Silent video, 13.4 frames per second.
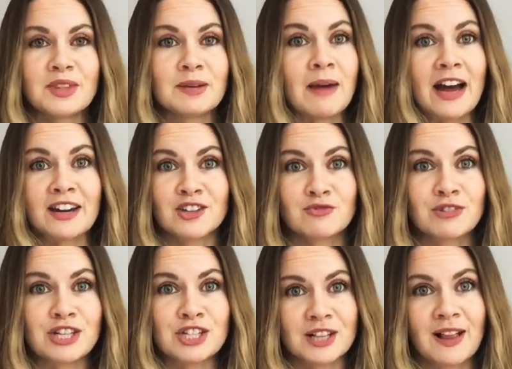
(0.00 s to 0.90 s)
man has
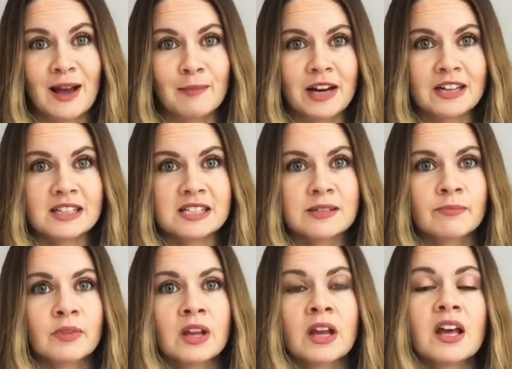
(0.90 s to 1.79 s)
reached climax,
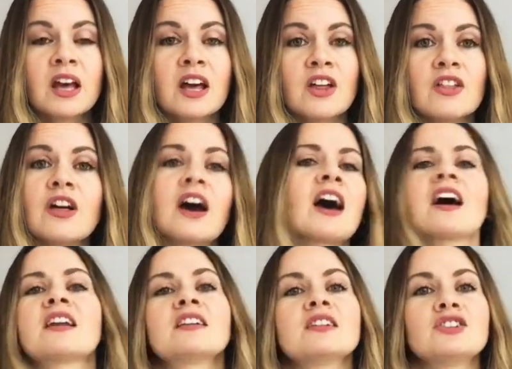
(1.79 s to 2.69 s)

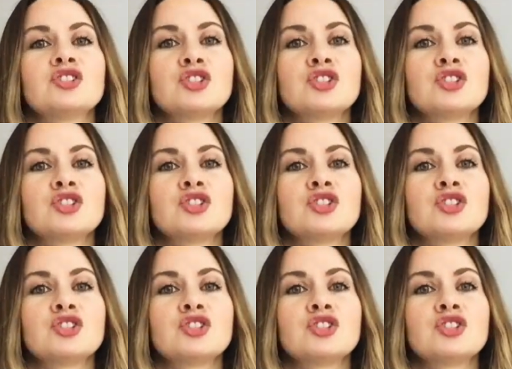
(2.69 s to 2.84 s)
and